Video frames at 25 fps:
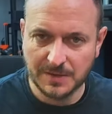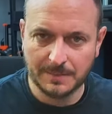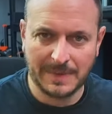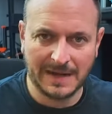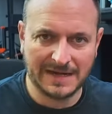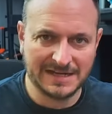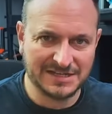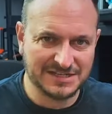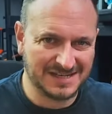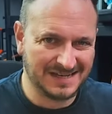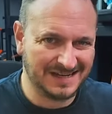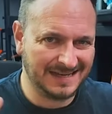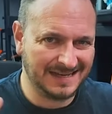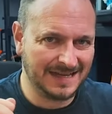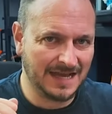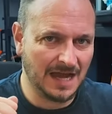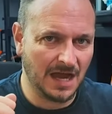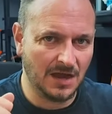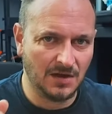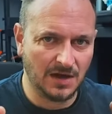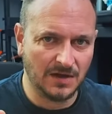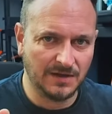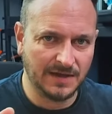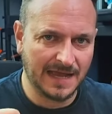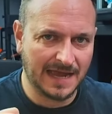basically
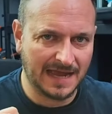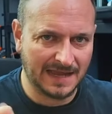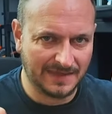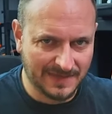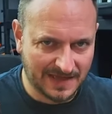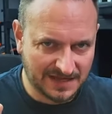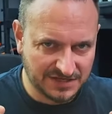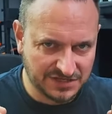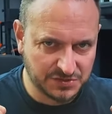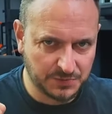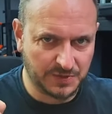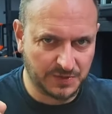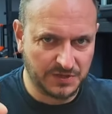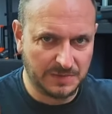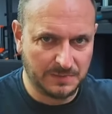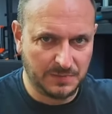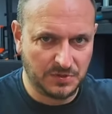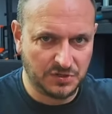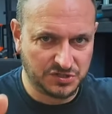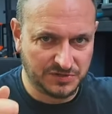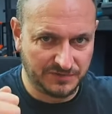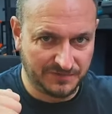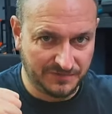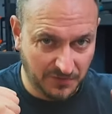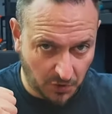co-locate that. So when you
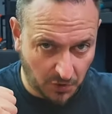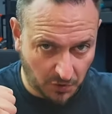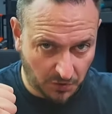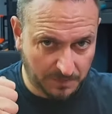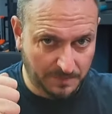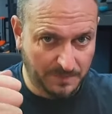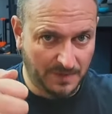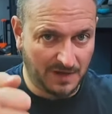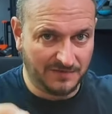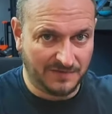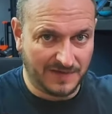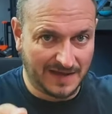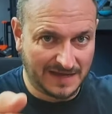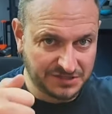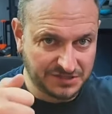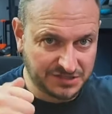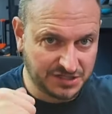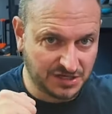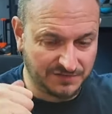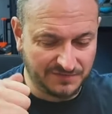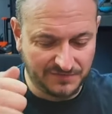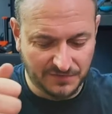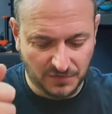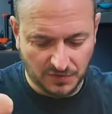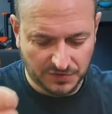push it forward, both hands
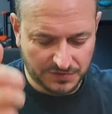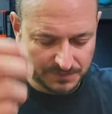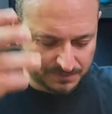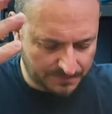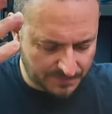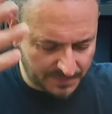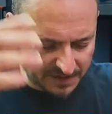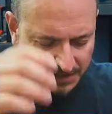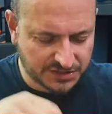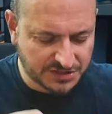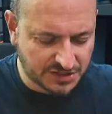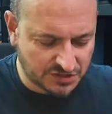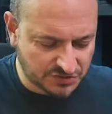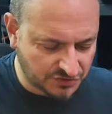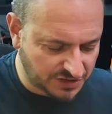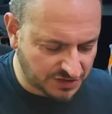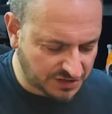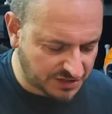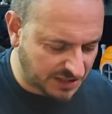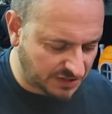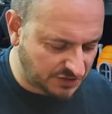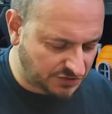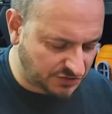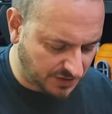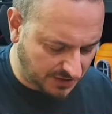go forward, etc.,
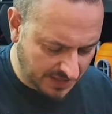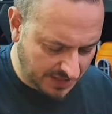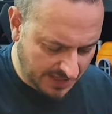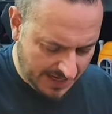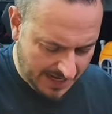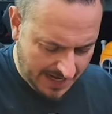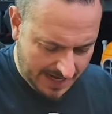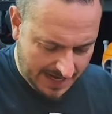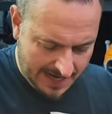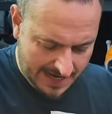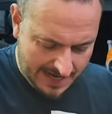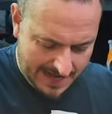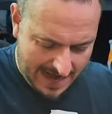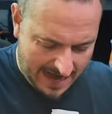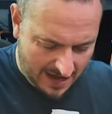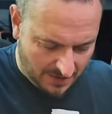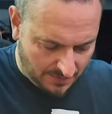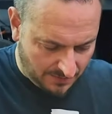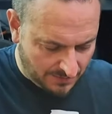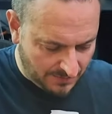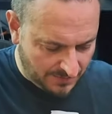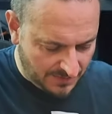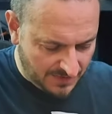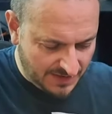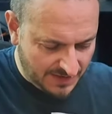etc. Now,
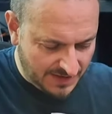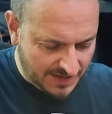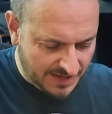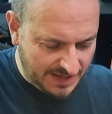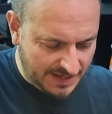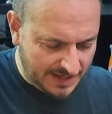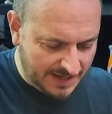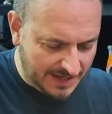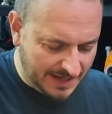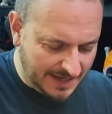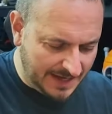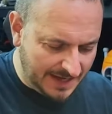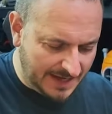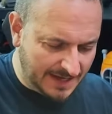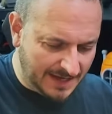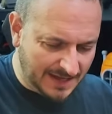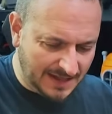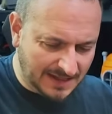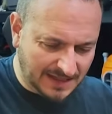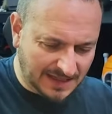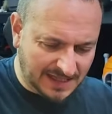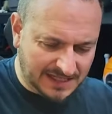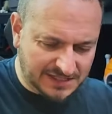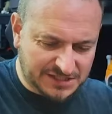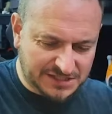
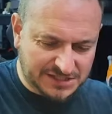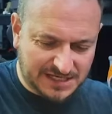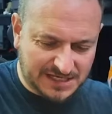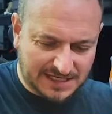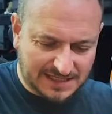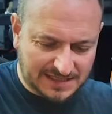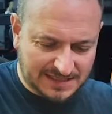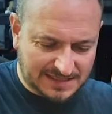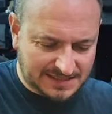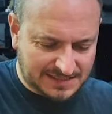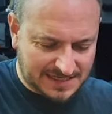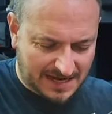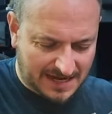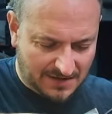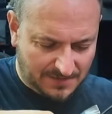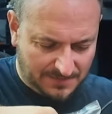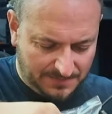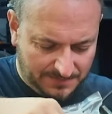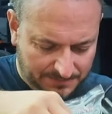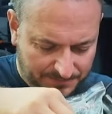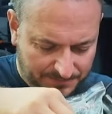let's take this out.